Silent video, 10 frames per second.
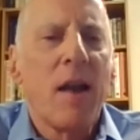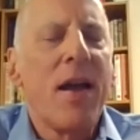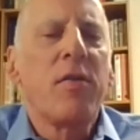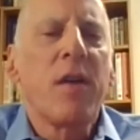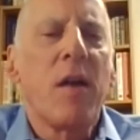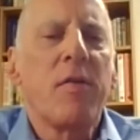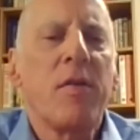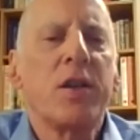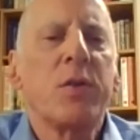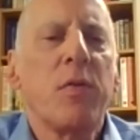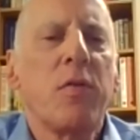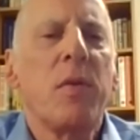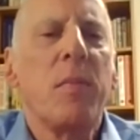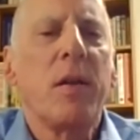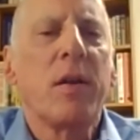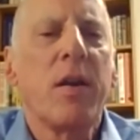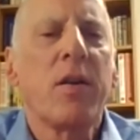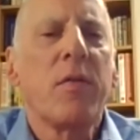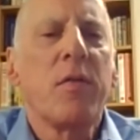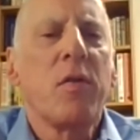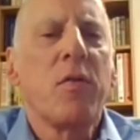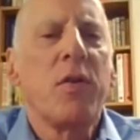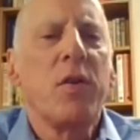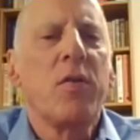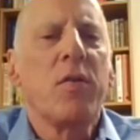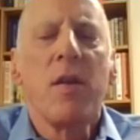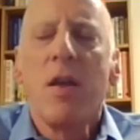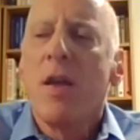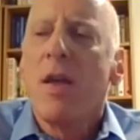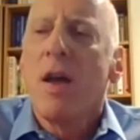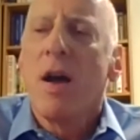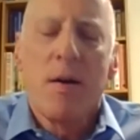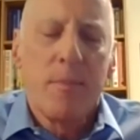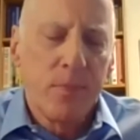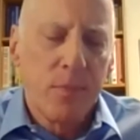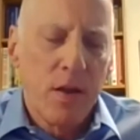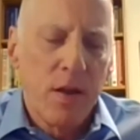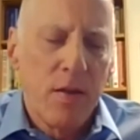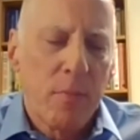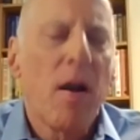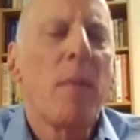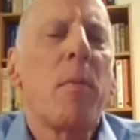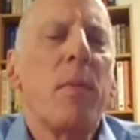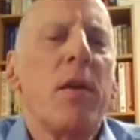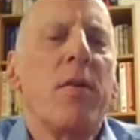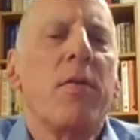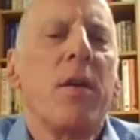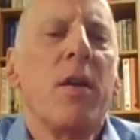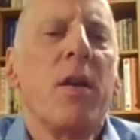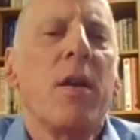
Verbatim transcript: had this conversation with so many male caregivers over the years. The problem is,